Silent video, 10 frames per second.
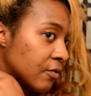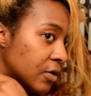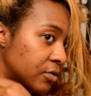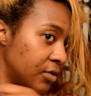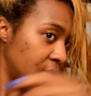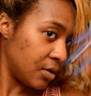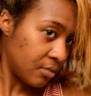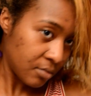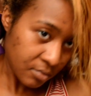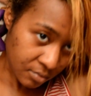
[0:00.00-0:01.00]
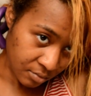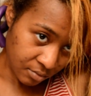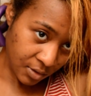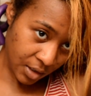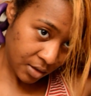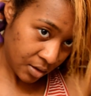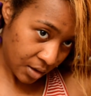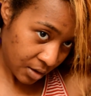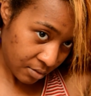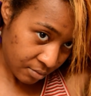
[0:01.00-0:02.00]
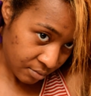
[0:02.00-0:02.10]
fold it like that.